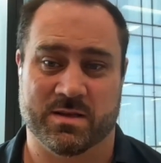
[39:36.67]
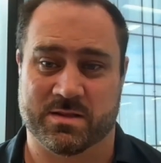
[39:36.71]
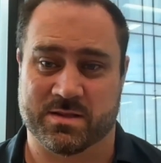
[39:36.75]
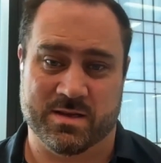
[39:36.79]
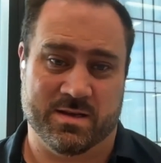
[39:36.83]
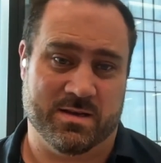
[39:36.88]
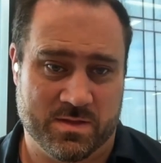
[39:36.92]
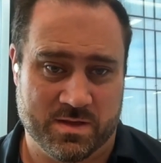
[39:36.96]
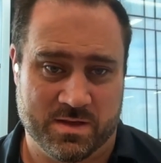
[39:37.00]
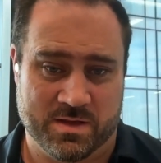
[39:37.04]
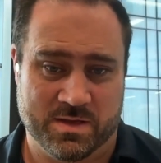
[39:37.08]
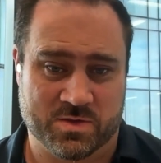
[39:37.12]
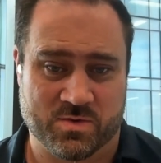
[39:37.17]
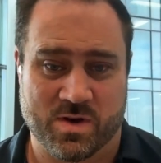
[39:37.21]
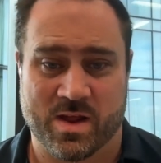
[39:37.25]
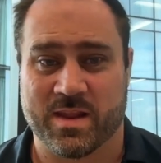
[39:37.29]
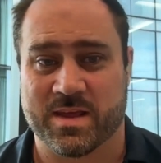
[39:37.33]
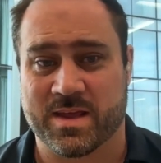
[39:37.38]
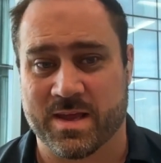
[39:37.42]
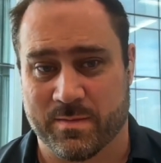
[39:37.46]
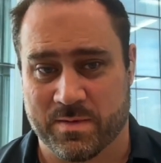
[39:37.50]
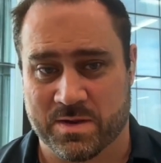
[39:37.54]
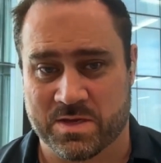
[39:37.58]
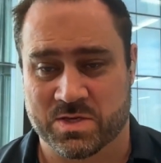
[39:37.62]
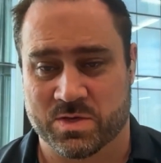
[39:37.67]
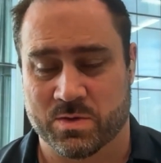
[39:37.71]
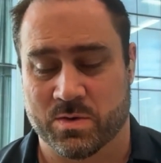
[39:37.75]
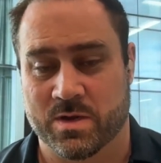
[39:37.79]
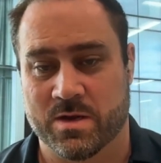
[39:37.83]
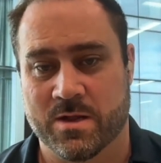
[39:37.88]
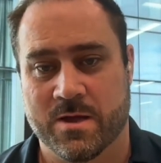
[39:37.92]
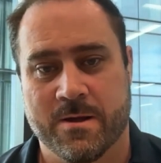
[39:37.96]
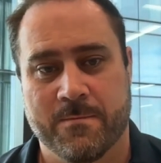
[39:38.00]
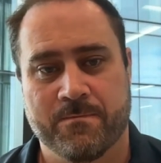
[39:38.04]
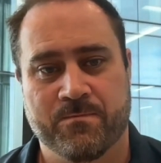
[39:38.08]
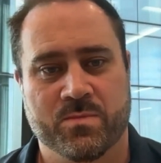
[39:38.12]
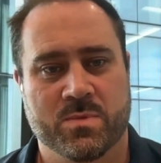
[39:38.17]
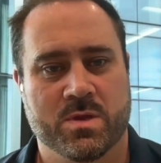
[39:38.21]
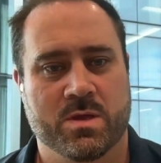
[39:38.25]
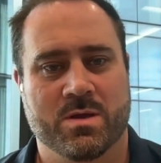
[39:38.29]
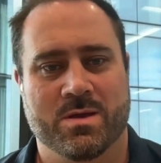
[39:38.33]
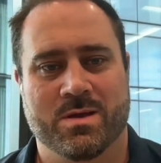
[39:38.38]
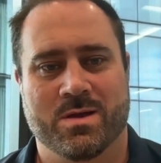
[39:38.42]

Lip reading: do it, like the Israeli companies do it.